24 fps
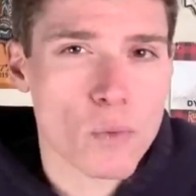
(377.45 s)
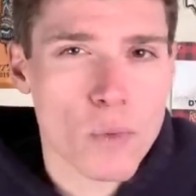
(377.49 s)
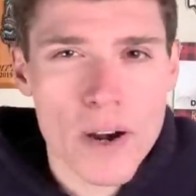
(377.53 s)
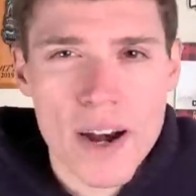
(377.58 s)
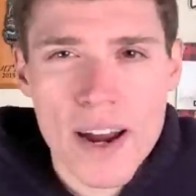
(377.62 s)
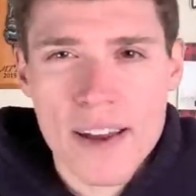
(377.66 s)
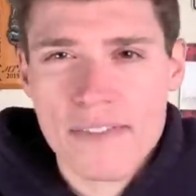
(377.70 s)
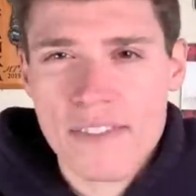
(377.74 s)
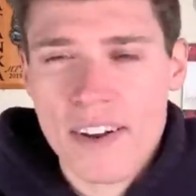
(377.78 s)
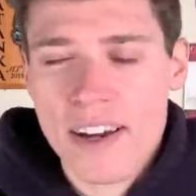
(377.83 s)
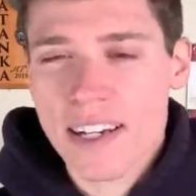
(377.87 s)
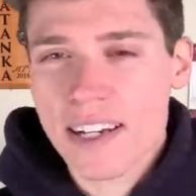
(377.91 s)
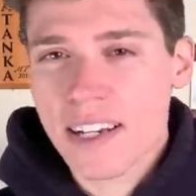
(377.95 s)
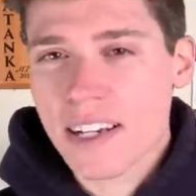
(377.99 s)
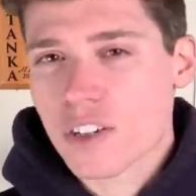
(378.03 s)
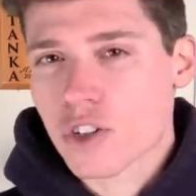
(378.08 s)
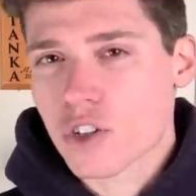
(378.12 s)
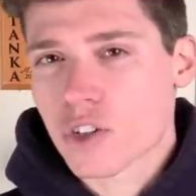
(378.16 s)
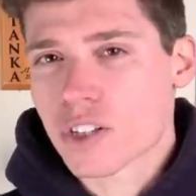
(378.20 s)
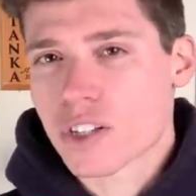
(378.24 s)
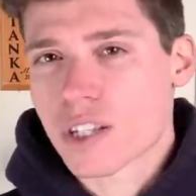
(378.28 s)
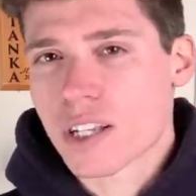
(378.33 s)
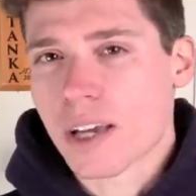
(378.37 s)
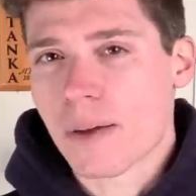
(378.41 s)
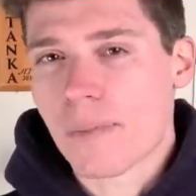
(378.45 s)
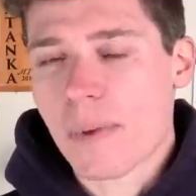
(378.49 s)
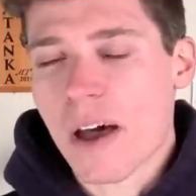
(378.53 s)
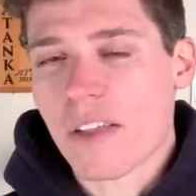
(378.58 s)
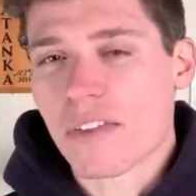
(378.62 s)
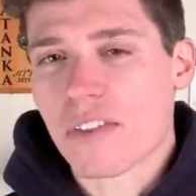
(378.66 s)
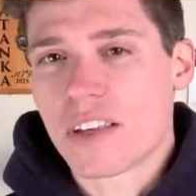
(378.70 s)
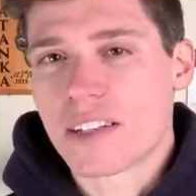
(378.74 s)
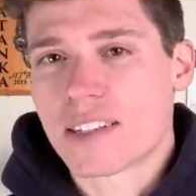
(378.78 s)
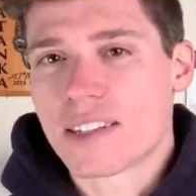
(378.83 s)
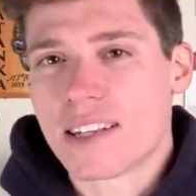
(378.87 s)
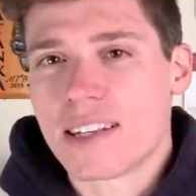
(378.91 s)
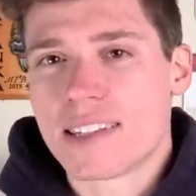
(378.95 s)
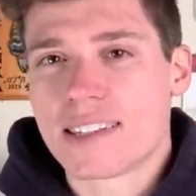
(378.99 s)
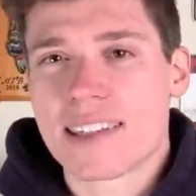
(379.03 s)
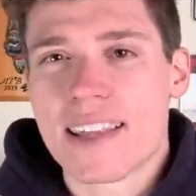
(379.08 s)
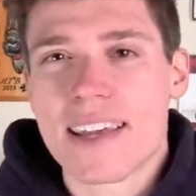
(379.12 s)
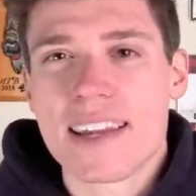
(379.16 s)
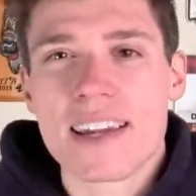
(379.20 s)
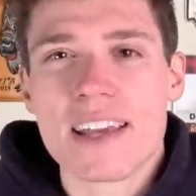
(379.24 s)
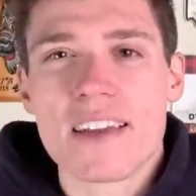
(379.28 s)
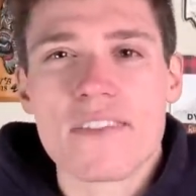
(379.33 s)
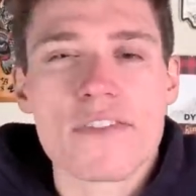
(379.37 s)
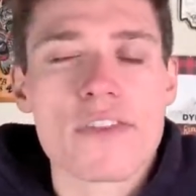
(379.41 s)
What I find interesting about this is
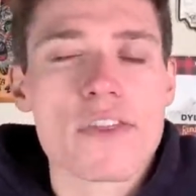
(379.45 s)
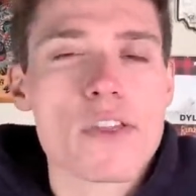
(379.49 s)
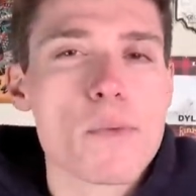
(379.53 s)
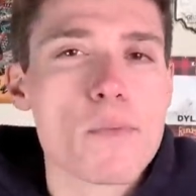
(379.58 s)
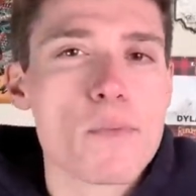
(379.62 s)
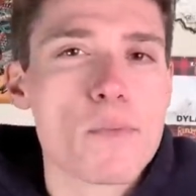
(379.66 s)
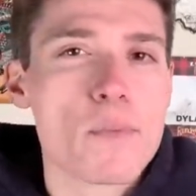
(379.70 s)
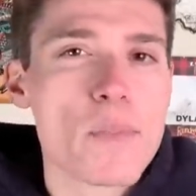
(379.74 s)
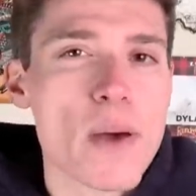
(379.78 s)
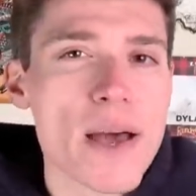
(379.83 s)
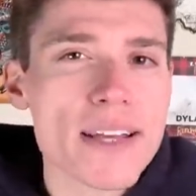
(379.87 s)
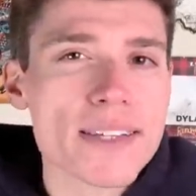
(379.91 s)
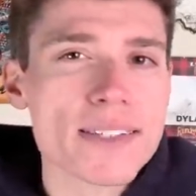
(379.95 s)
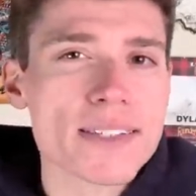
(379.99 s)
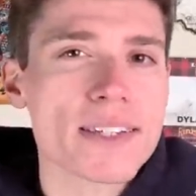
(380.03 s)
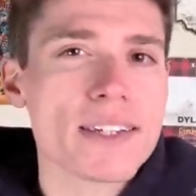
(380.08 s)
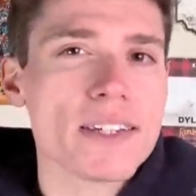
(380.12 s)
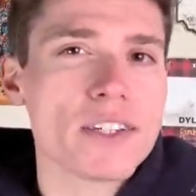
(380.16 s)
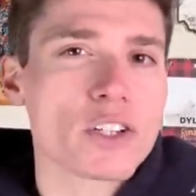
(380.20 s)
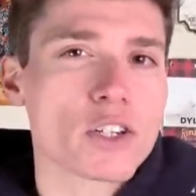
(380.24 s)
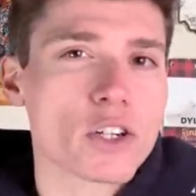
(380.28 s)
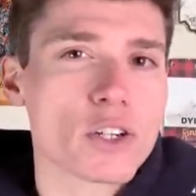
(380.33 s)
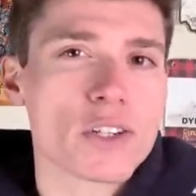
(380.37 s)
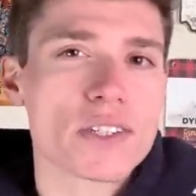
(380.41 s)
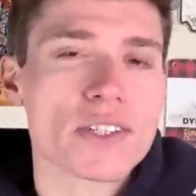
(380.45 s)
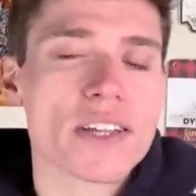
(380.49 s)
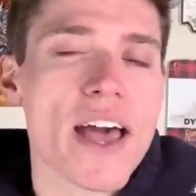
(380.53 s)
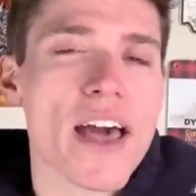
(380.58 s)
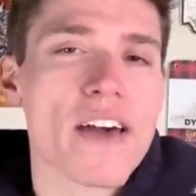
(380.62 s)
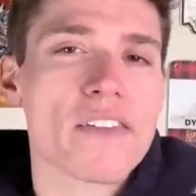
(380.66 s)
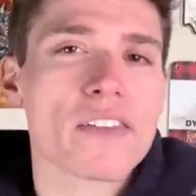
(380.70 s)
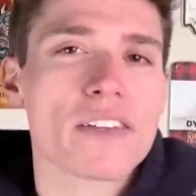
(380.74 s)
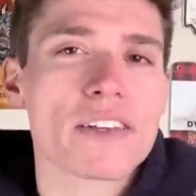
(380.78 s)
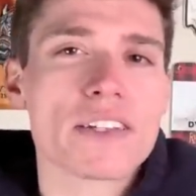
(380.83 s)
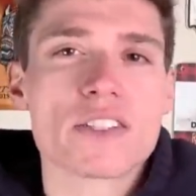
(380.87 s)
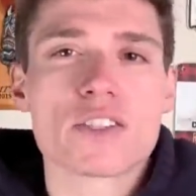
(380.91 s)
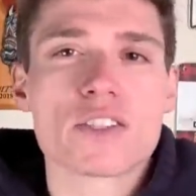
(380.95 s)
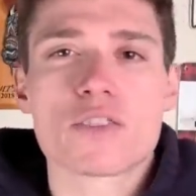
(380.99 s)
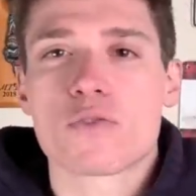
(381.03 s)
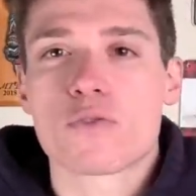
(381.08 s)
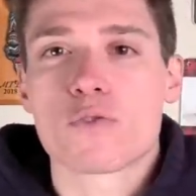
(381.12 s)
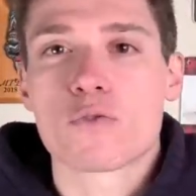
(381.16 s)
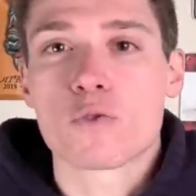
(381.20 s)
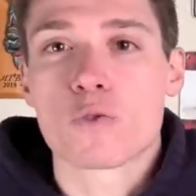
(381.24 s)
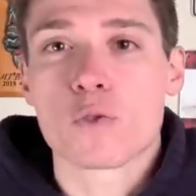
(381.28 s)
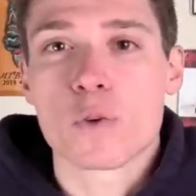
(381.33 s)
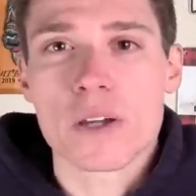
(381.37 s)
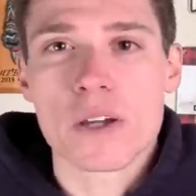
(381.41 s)
that if the best endurance
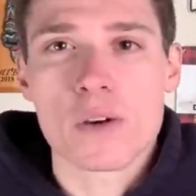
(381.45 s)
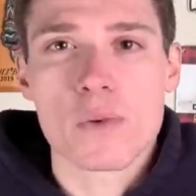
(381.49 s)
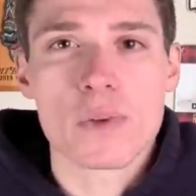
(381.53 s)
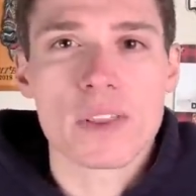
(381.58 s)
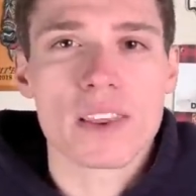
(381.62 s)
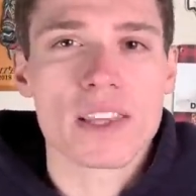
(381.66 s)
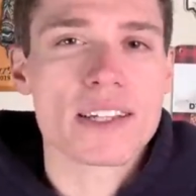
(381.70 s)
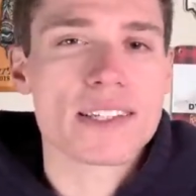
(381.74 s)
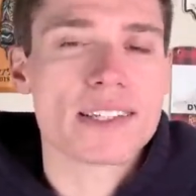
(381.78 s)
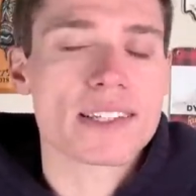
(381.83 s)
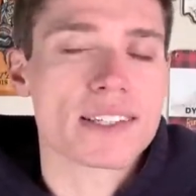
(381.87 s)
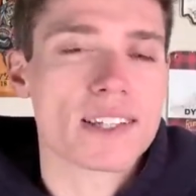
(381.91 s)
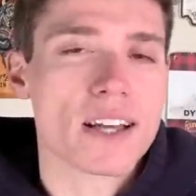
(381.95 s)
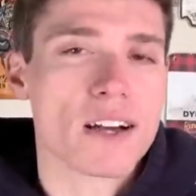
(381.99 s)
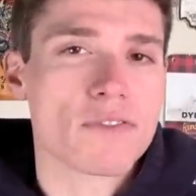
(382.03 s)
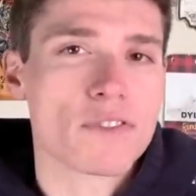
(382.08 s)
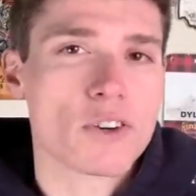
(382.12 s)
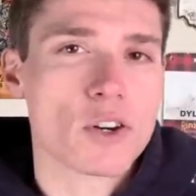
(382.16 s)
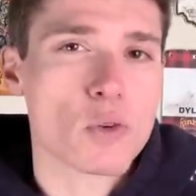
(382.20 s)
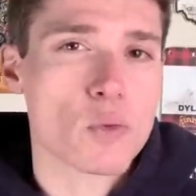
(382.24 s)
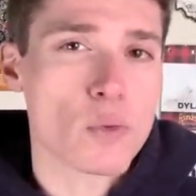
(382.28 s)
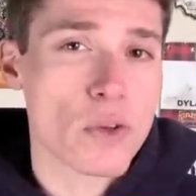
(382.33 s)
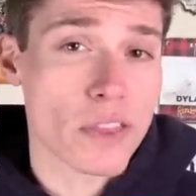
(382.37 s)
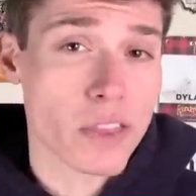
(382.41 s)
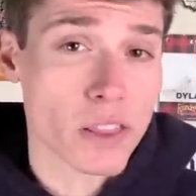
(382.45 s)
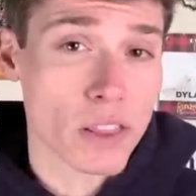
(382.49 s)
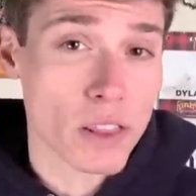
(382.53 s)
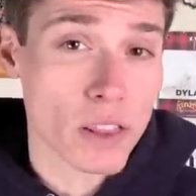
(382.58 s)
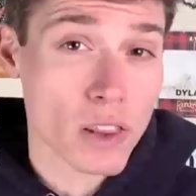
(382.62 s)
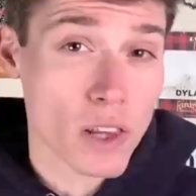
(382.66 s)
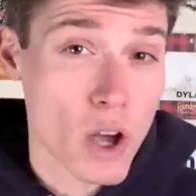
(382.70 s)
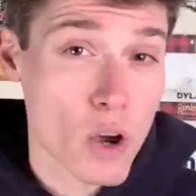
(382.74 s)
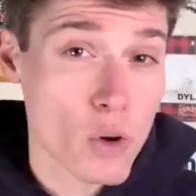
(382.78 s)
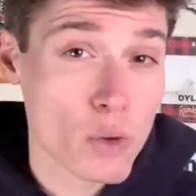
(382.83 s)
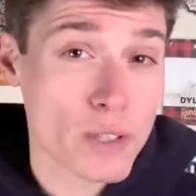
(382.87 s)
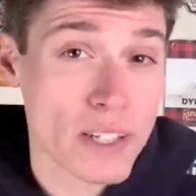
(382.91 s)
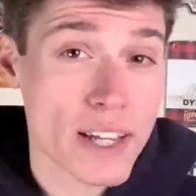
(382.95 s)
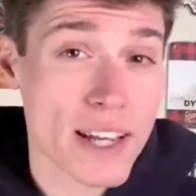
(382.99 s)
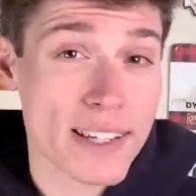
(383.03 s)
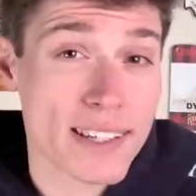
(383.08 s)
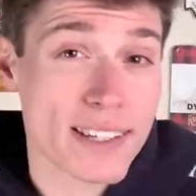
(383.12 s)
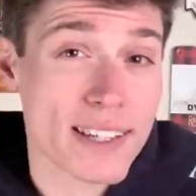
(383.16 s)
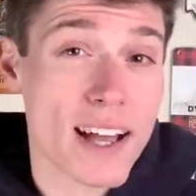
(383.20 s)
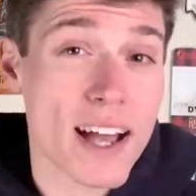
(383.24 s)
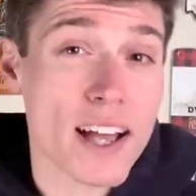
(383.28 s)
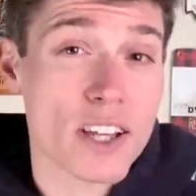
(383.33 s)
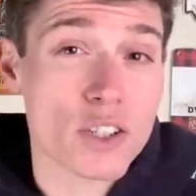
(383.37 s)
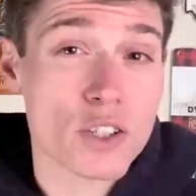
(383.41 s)
athletes frequently suffer with low
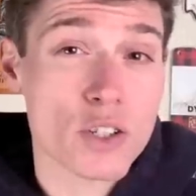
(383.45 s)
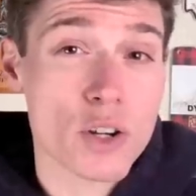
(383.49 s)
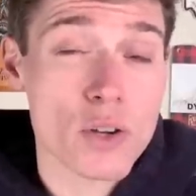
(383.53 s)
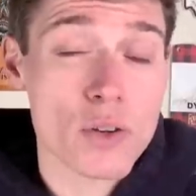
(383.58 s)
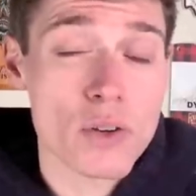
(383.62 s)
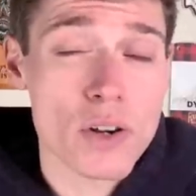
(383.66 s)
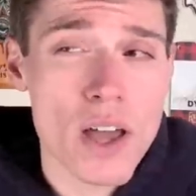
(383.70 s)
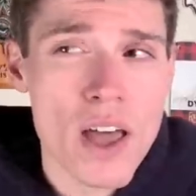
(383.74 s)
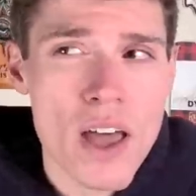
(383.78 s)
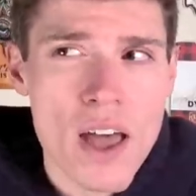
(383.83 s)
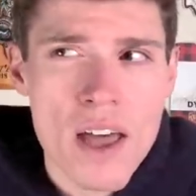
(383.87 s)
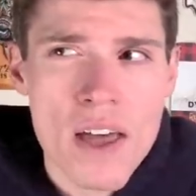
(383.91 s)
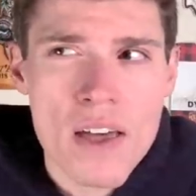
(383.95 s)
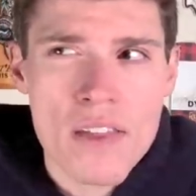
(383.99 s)
testosterone,